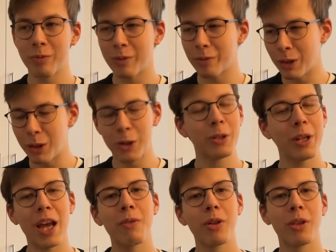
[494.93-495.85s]
learned
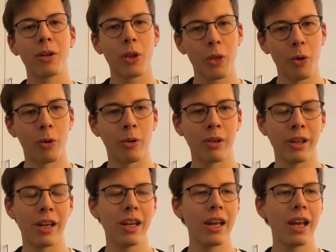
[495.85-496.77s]
everything
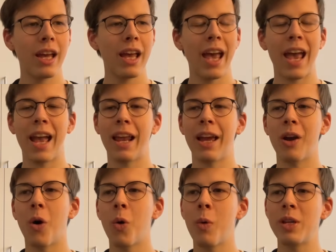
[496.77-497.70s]
thoroughly, and I
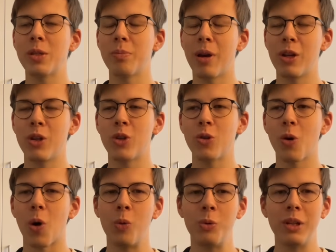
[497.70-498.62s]
always managed to
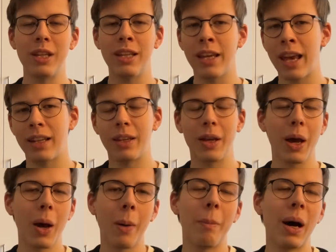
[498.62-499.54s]
only get
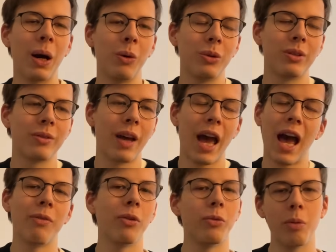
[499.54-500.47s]
about
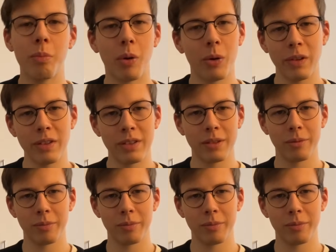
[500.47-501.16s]
half of the points.